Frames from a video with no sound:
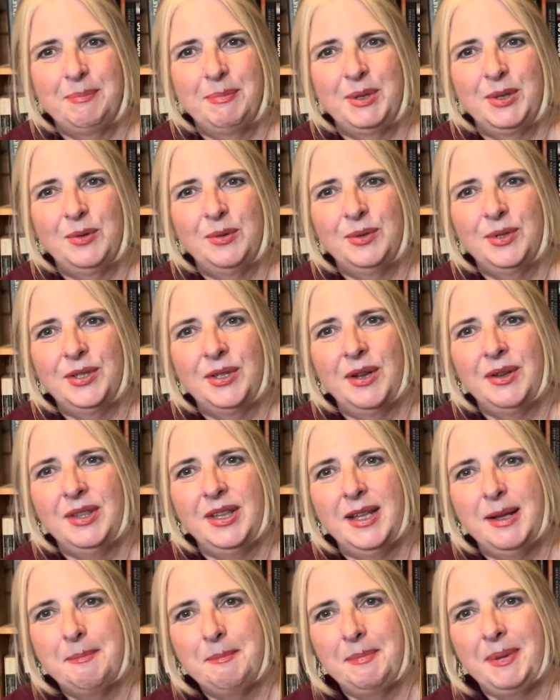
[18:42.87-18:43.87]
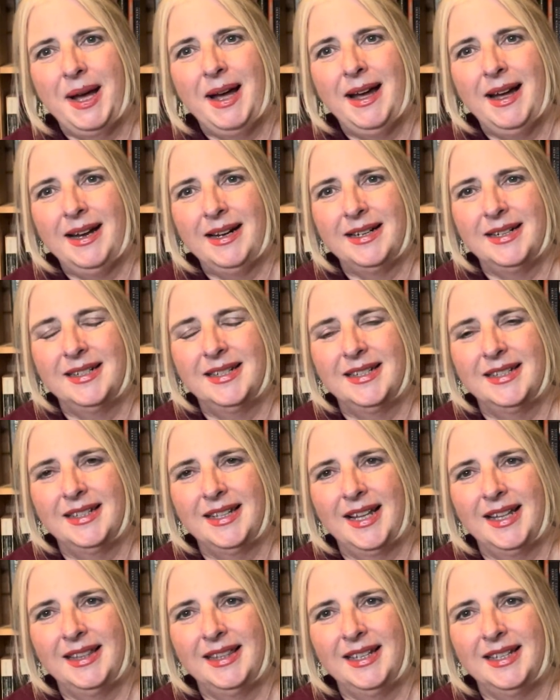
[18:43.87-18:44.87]
but also the impact
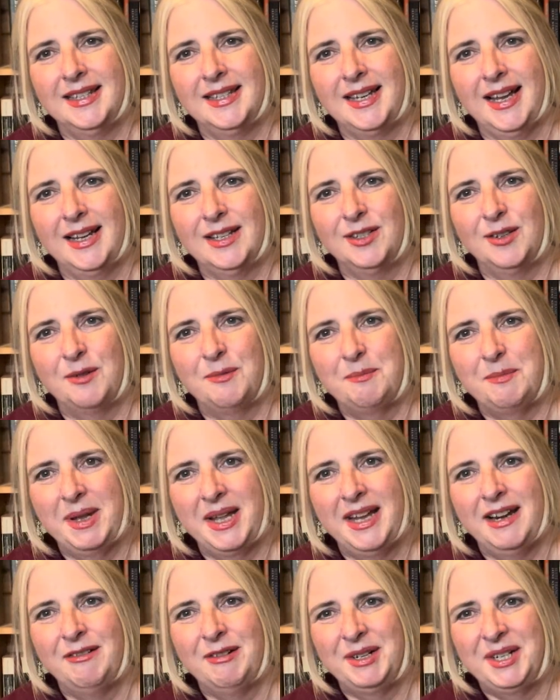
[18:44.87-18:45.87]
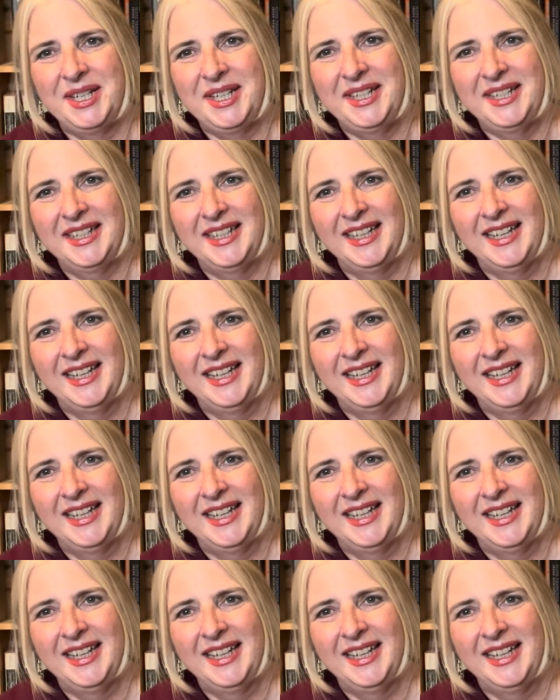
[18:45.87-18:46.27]
that this has on Mary